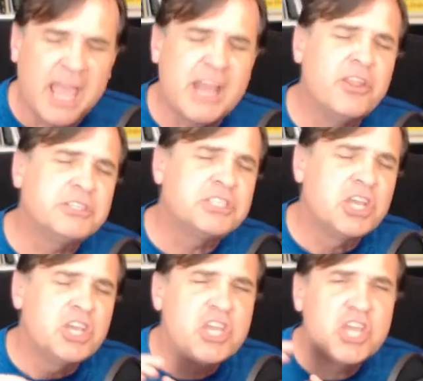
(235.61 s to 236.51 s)
And there's
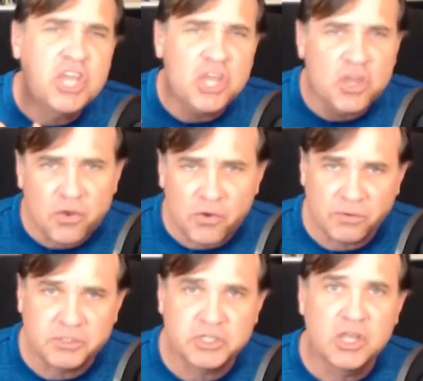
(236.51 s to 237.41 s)

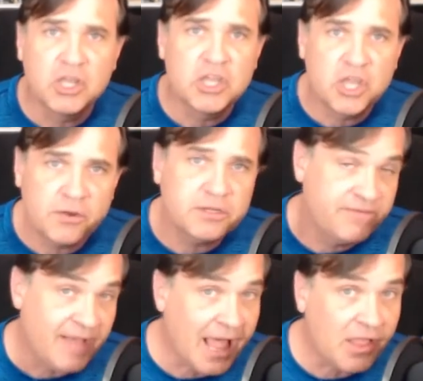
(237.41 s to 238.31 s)
huge,
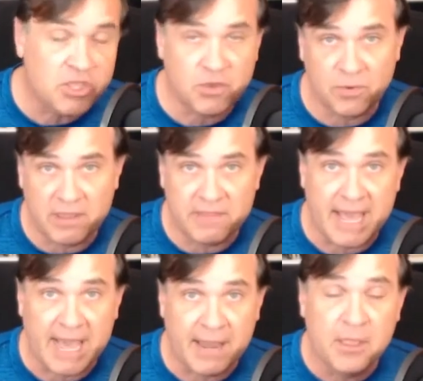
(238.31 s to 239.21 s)
huge value in
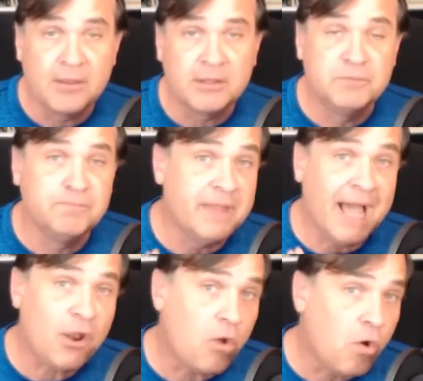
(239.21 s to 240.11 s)
that, not